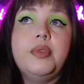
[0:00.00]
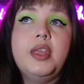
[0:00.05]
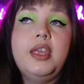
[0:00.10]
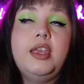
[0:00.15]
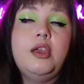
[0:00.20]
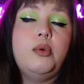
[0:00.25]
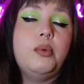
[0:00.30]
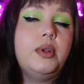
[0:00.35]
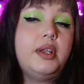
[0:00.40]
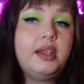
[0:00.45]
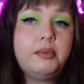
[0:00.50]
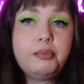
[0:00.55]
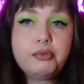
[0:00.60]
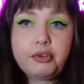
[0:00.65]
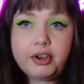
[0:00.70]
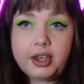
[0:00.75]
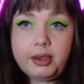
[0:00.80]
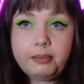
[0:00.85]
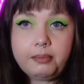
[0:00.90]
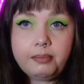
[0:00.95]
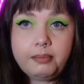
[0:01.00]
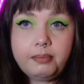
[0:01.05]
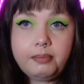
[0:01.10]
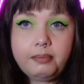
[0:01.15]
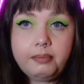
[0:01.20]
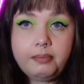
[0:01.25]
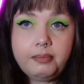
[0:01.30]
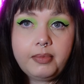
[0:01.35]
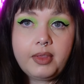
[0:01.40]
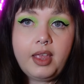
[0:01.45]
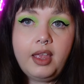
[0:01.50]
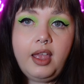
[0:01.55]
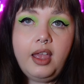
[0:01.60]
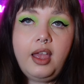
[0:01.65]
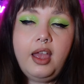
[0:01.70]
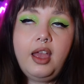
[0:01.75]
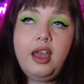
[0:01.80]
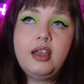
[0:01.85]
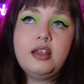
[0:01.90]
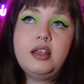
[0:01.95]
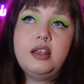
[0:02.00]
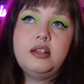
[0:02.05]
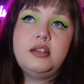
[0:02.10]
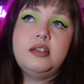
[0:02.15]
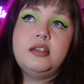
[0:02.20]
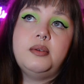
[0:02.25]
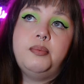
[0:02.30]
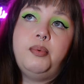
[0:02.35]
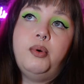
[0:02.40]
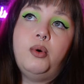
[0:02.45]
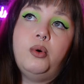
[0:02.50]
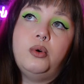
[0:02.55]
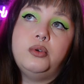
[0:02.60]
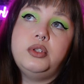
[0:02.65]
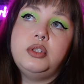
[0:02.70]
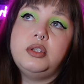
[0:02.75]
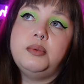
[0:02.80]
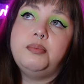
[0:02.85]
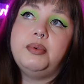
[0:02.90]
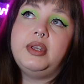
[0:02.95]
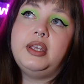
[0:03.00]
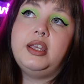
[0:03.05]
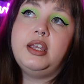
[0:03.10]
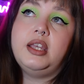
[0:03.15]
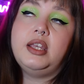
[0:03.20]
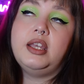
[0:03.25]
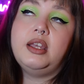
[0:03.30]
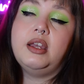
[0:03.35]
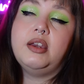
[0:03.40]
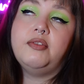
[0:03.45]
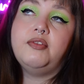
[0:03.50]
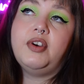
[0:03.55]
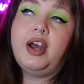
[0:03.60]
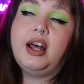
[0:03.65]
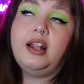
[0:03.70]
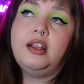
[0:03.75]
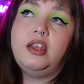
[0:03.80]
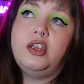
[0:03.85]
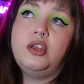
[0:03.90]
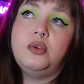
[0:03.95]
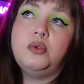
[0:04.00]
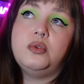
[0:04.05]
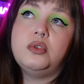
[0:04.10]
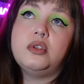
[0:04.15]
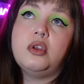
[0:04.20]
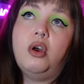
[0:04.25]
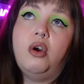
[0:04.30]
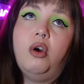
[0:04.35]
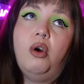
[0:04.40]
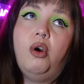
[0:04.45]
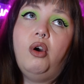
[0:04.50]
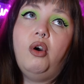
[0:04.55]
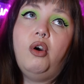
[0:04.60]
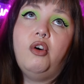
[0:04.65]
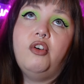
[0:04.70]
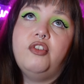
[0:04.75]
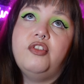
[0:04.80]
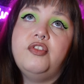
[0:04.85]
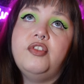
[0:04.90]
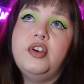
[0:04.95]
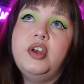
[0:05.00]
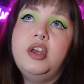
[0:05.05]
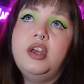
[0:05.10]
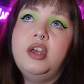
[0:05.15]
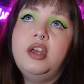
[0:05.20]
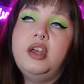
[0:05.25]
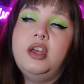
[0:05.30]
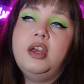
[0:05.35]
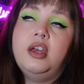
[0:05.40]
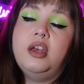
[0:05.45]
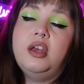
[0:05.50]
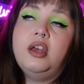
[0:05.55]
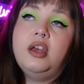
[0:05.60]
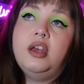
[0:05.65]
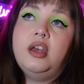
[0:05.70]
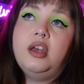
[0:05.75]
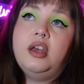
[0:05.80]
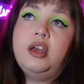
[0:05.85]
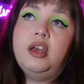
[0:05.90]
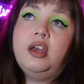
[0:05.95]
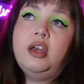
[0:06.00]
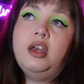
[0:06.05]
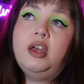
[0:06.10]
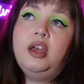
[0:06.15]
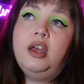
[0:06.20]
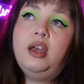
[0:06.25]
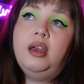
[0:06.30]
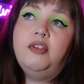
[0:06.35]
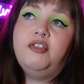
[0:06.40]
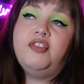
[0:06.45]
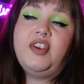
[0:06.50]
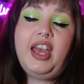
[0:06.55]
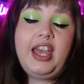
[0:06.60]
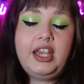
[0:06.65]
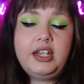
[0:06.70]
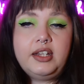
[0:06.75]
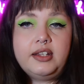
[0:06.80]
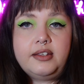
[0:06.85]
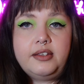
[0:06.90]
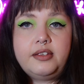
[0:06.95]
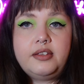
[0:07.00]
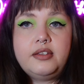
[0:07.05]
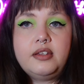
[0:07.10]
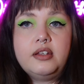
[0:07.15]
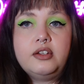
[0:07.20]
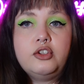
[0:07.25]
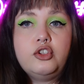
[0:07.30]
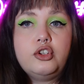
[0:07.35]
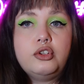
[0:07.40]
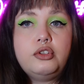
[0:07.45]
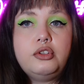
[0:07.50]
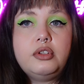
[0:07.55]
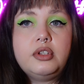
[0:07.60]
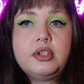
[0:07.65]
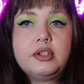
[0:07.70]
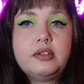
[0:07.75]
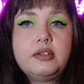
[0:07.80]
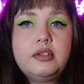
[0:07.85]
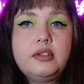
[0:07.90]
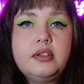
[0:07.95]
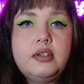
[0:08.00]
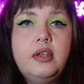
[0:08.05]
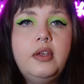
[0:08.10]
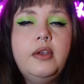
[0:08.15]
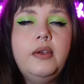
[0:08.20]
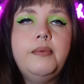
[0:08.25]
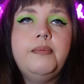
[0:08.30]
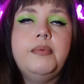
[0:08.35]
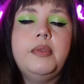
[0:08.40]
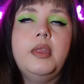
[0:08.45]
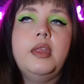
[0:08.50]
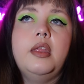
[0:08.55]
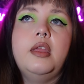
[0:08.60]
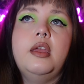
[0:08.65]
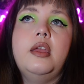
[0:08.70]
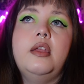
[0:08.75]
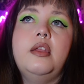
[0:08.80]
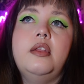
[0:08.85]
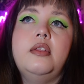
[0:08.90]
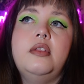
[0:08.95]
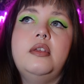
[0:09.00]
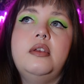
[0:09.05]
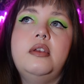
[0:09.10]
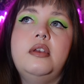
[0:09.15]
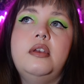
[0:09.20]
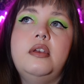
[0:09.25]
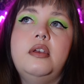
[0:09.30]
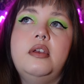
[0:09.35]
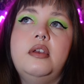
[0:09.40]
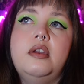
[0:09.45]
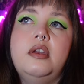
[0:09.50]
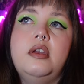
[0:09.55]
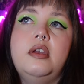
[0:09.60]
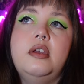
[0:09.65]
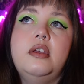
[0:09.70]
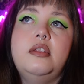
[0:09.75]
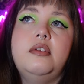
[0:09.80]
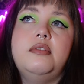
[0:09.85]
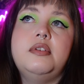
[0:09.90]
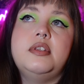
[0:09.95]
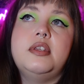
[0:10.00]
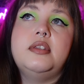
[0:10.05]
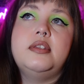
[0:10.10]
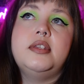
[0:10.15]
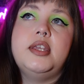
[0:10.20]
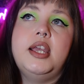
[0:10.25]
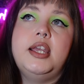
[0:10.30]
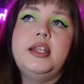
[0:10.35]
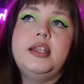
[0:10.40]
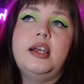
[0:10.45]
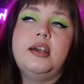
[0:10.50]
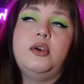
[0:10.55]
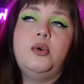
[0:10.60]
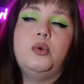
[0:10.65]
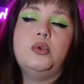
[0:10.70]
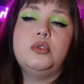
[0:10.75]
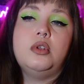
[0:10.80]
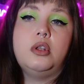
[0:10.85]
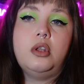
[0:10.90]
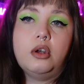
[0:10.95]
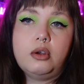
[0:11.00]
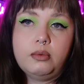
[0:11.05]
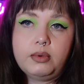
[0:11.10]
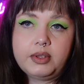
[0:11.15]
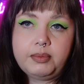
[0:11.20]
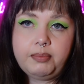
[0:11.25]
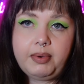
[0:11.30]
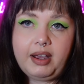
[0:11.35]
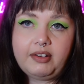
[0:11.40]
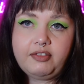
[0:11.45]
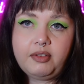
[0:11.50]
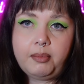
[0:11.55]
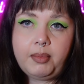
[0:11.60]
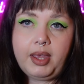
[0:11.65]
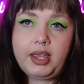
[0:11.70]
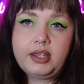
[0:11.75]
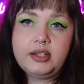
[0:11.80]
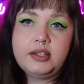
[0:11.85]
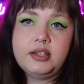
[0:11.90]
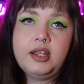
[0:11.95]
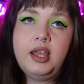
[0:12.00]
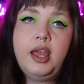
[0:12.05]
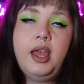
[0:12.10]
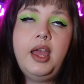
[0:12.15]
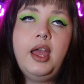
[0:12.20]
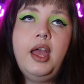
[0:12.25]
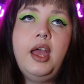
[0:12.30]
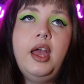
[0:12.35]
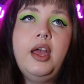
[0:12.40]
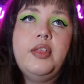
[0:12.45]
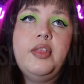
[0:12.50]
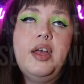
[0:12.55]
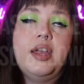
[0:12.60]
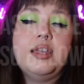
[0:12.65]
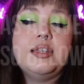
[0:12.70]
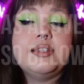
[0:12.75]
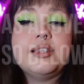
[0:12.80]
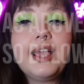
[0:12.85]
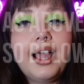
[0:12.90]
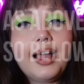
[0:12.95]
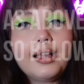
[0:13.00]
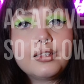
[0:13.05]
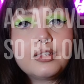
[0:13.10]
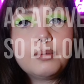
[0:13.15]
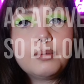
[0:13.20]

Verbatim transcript: equilibrium. It's supposed to be values of fairness and justice. The there is a saying that goes along with Baphomet that is as